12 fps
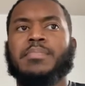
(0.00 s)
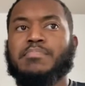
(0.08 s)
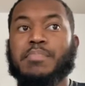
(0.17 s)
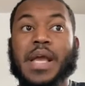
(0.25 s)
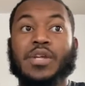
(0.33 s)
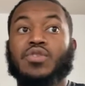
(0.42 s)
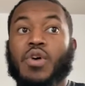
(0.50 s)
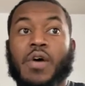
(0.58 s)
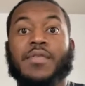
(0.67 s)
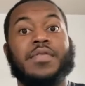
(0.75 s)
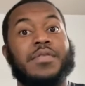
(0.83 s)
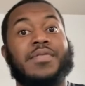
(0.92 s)
based
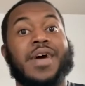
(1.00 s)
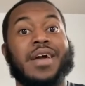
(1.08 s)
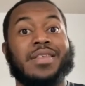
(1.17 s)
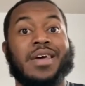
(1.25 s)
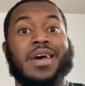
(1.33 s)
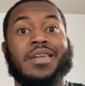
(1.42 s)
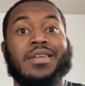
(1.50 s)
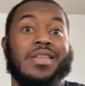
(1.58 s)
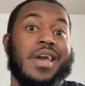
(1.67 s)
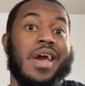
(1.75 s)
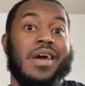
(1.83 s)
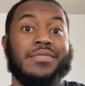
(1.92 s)
off of the fact that
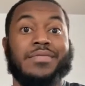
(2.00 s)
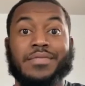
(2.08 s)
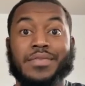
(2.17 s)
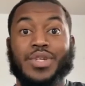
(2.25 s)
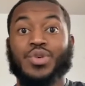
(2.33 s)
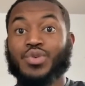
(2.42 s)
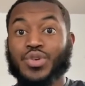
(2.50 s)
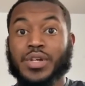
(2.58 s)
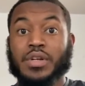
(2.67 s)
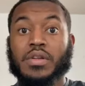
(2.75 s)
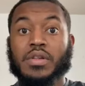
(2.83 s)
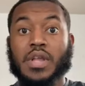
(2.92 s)
they have
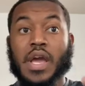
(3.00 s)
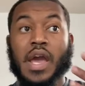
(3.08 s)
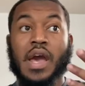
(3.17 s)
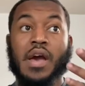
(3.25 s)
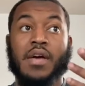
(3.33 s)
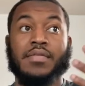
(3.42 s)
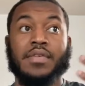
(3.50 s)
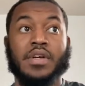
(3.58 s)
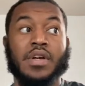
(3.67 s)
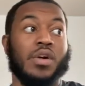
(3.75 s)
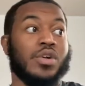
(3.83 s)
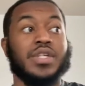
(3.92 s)
children, they have a
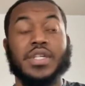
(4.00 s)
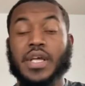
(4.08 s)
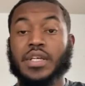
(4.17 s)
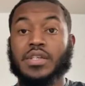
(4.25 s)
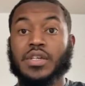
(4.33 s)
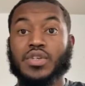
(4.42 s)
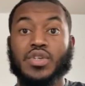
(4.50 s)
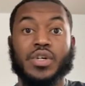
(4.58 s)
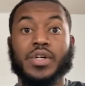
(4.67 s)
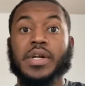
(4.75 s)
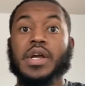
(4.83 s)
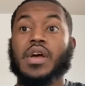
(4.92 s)
younger teenage
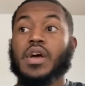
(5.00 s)
sister,